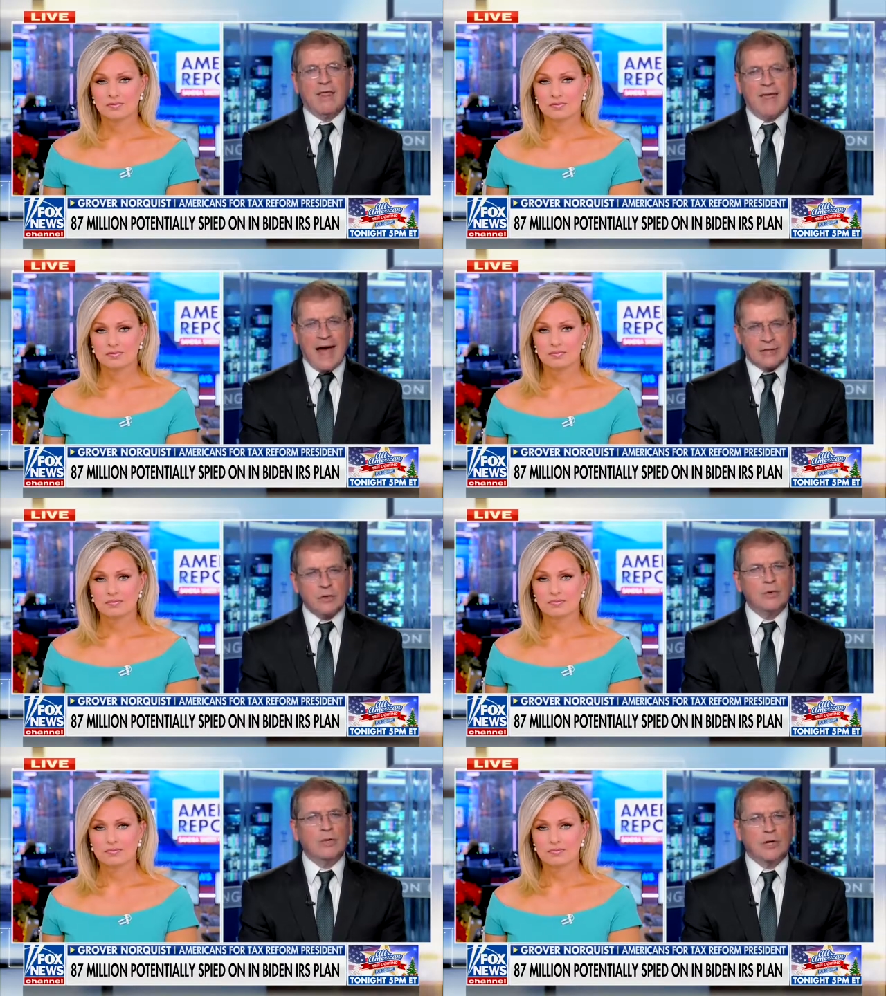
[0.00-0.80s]
Speaker 1: That's
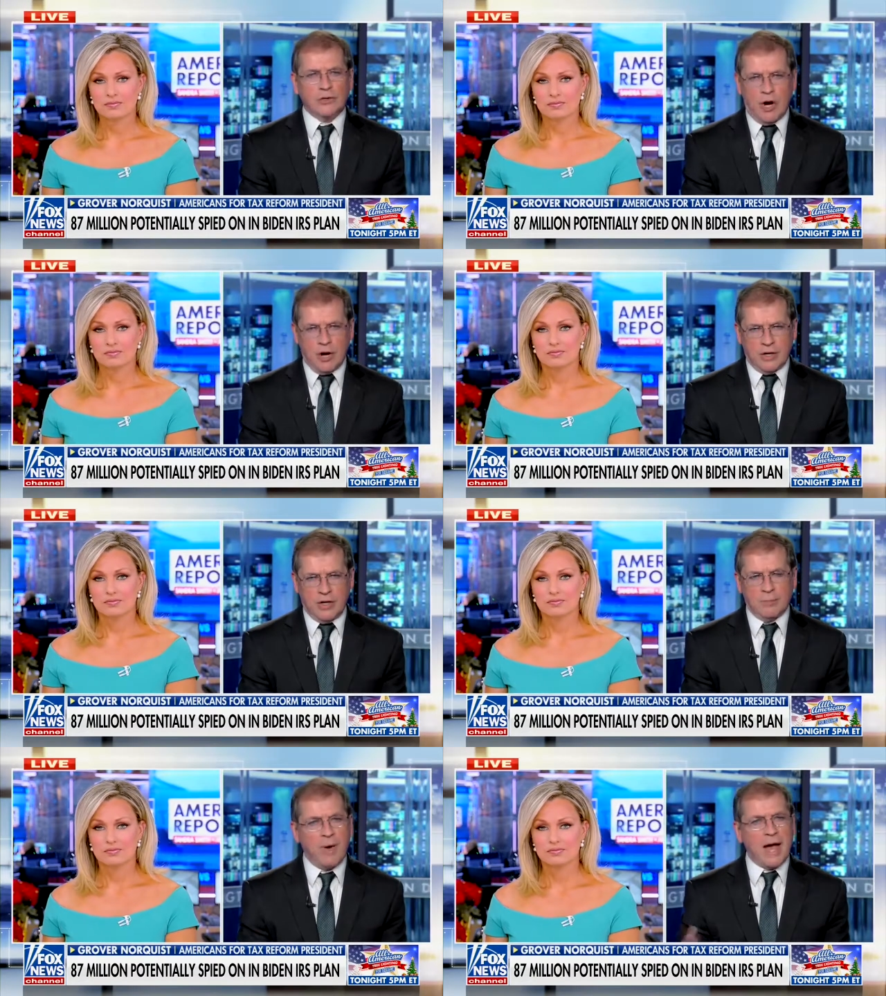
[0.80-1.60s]
who they're
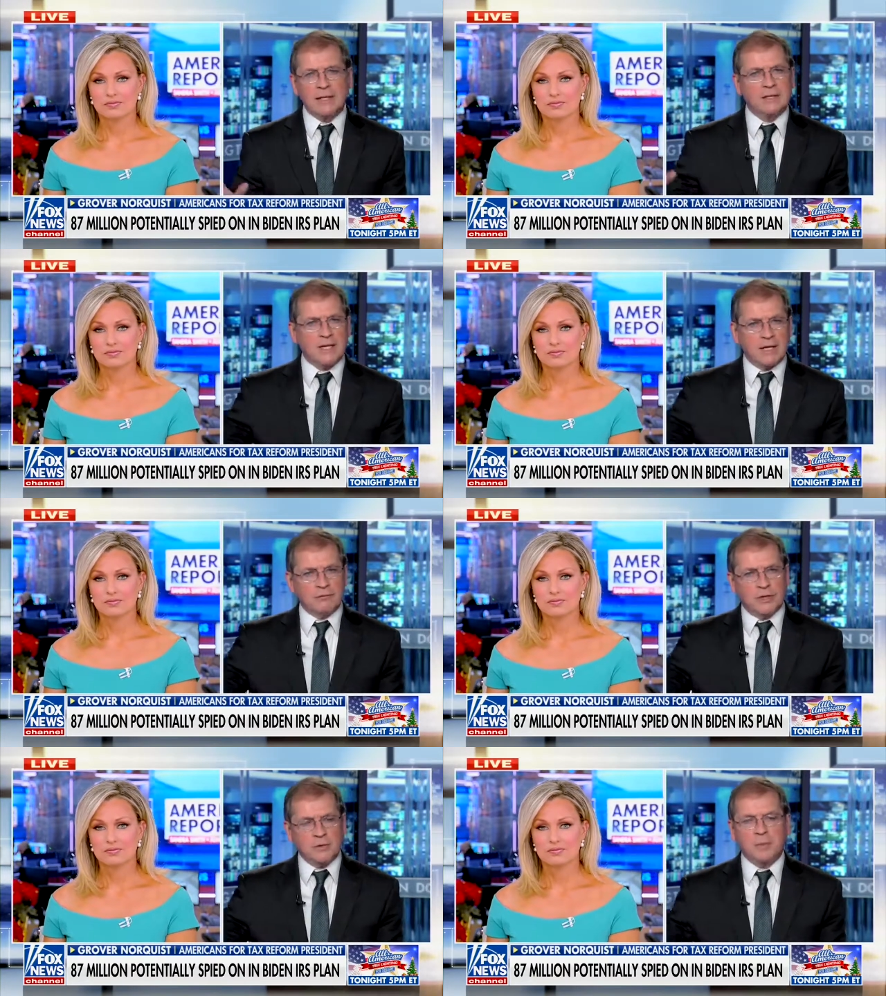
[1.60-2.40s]
targeting. Biden says rich